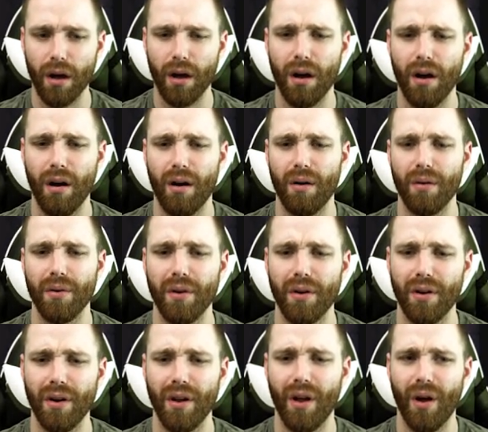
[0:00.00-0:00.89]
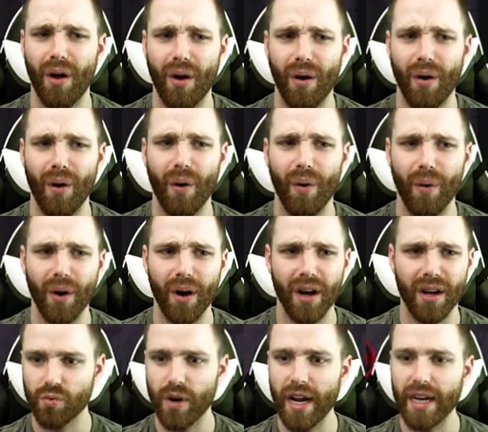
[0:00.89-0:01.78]
Oh no.
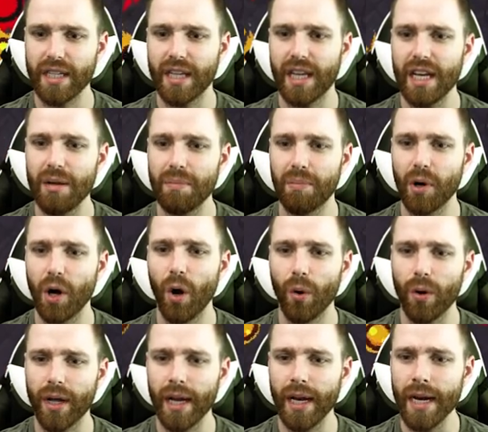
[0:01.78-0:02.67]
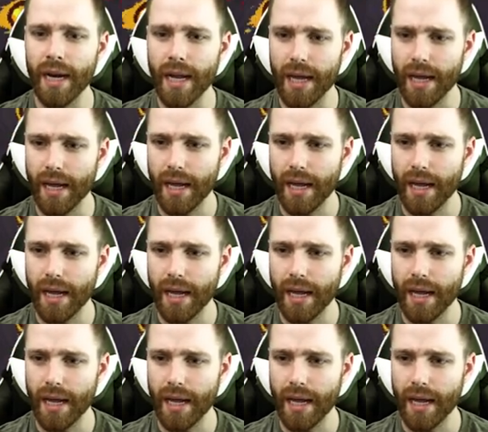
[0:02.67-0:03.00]
Red key broken?